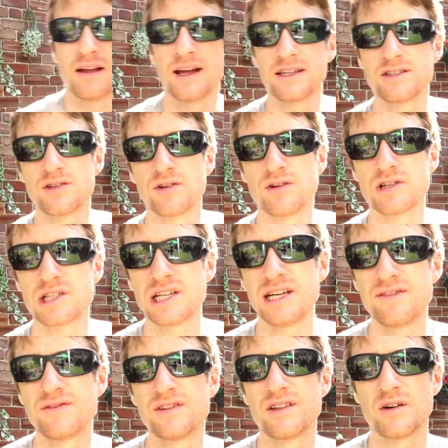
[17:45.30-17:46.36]
Head torch,
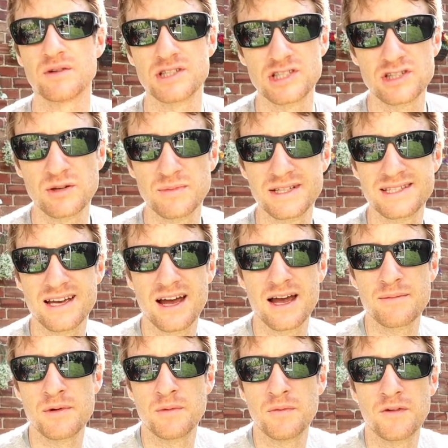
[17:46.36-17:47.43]
even though it's
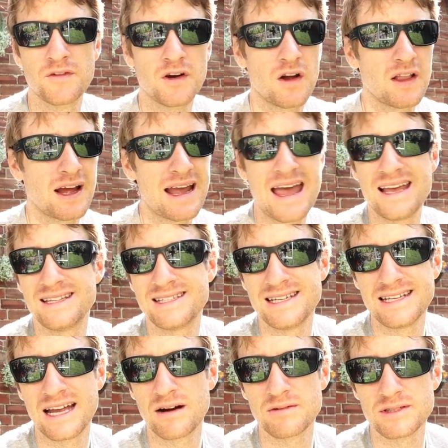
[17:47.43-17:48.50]
summertime and we've got like
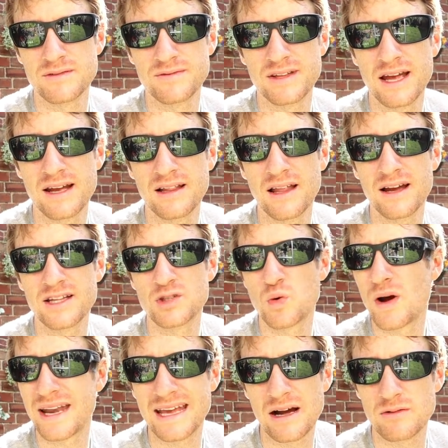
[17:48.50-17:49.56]
18 hours of daylight,
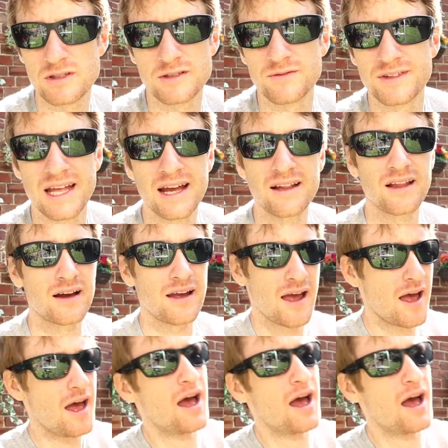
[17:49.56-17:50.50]
20 hours of daylight,